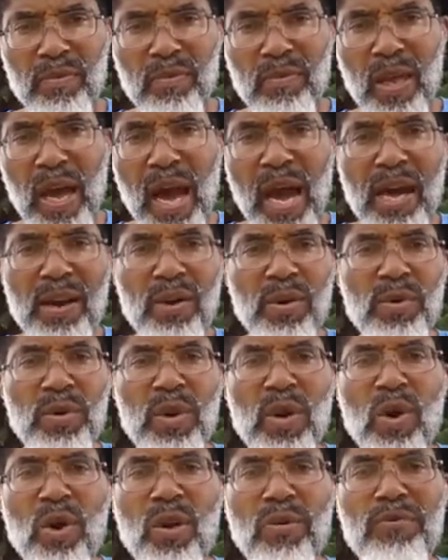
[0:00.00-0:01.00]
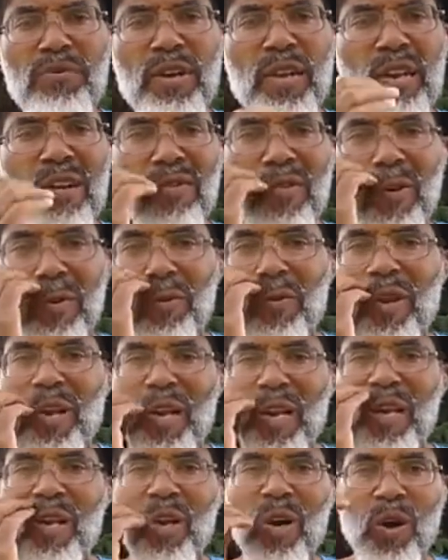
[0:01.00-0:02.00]
Now, I don't know if any of you
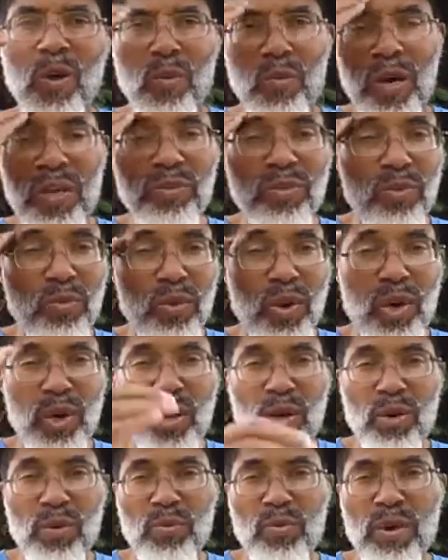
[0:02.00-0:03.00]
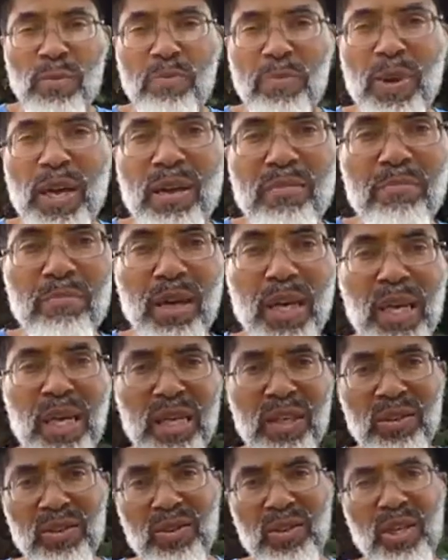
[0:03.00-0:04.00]
really know what the word repent
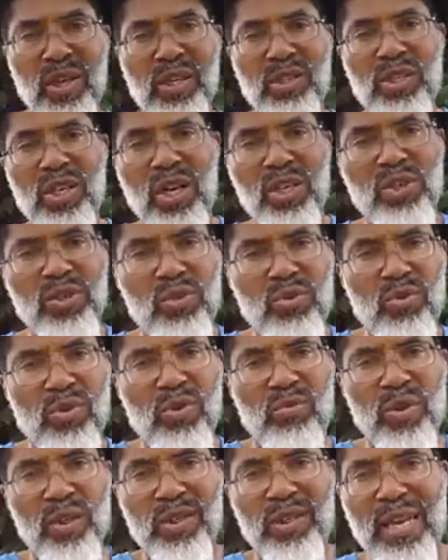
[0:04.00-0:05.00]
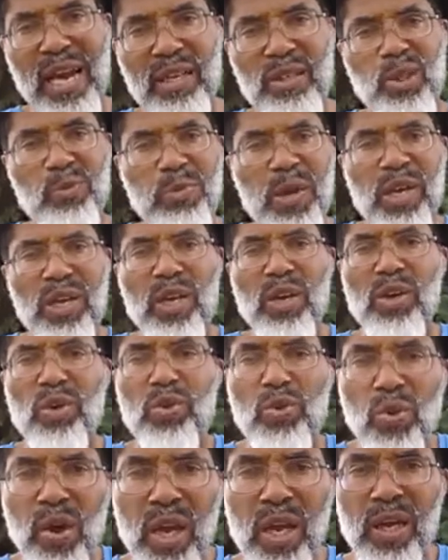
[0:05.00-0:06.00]
means, because Yahshua was not speaking
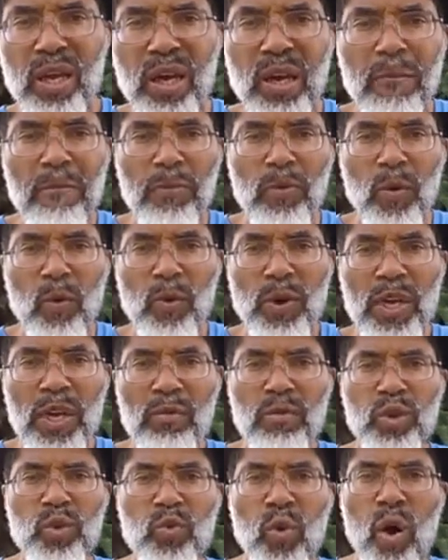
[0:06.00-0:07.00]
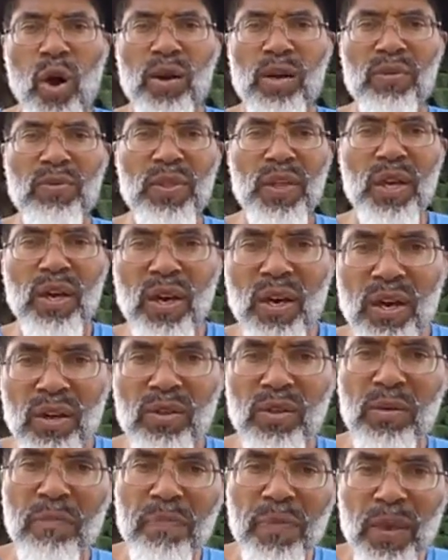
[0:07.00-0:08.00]
Greek when he was walking the
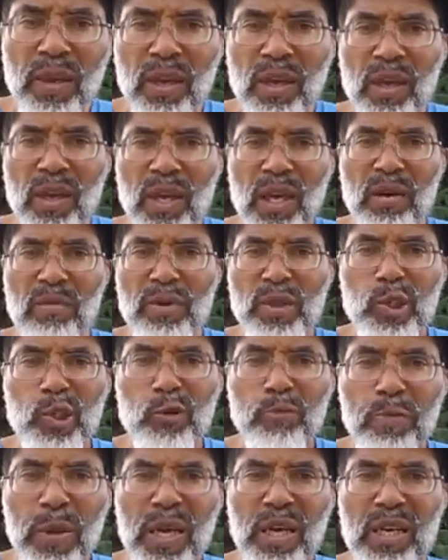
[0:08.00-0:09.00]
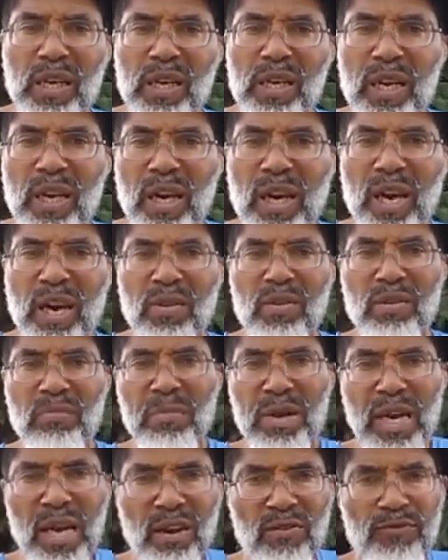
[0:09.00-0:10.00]
earth. He was speaking the
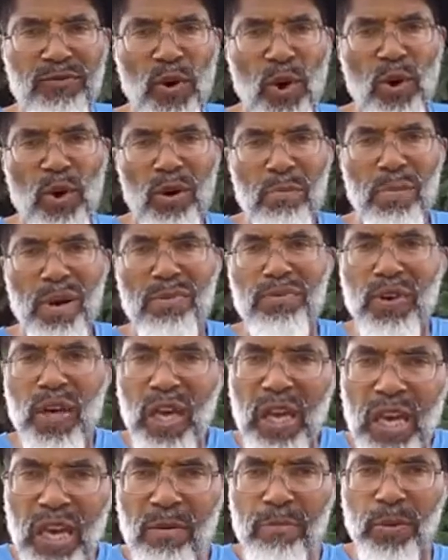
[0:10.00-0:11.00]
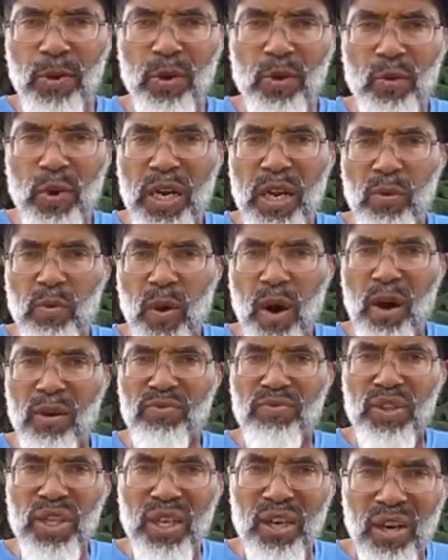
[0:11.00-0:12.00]
Aramaic form of Hebrew when he
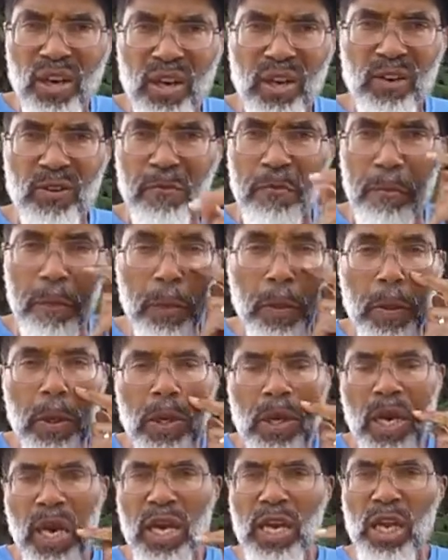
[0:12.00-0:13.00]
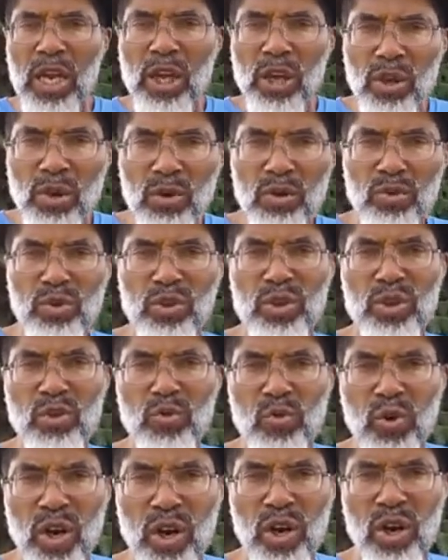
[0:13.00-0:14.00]
walked the earth. And he used a
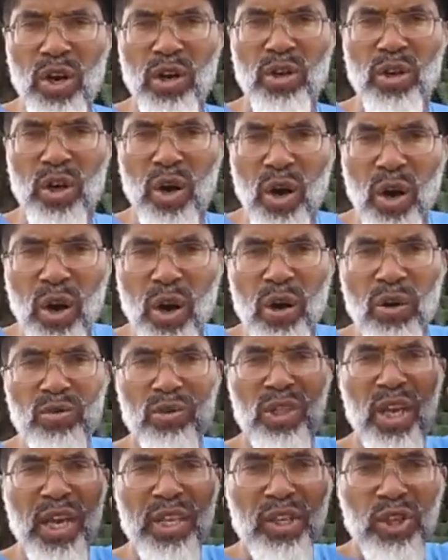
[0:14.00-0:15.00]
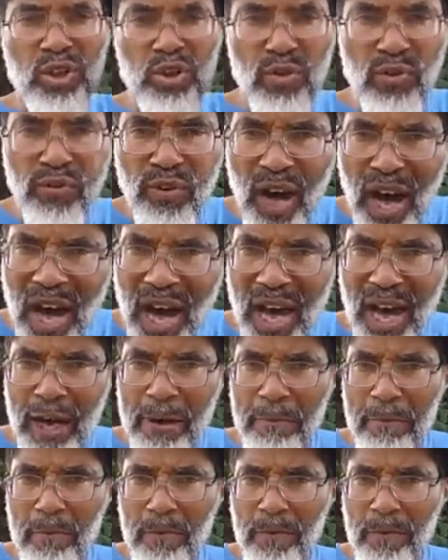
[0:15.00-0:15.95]
word called teshuvah.